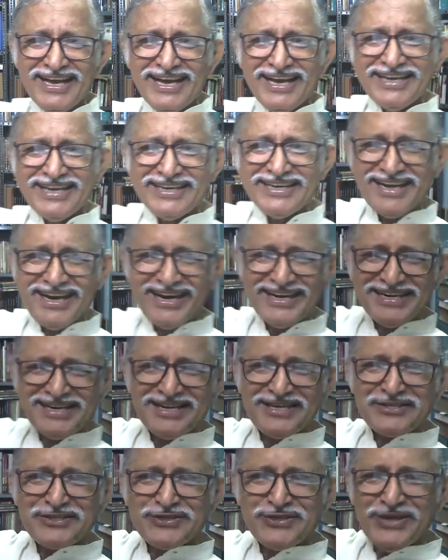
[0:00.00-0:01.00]
And
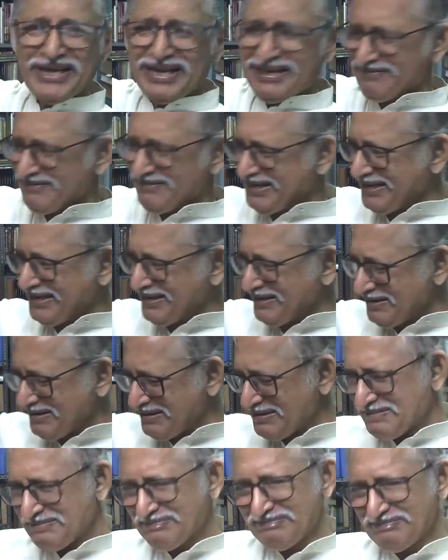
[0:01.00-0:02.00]
unless you have a
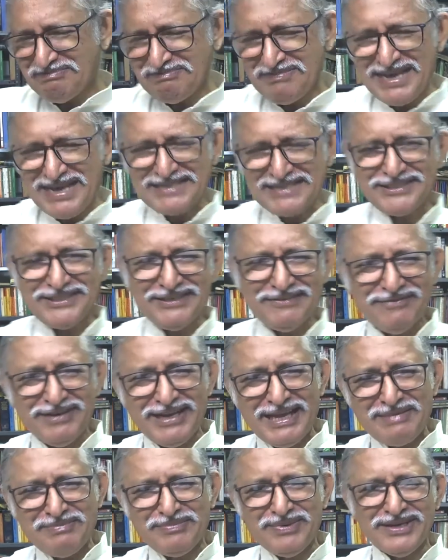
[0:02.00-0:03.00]
massive
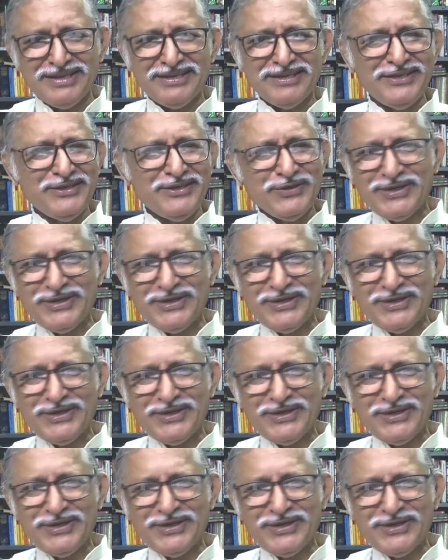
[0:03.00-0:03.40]
library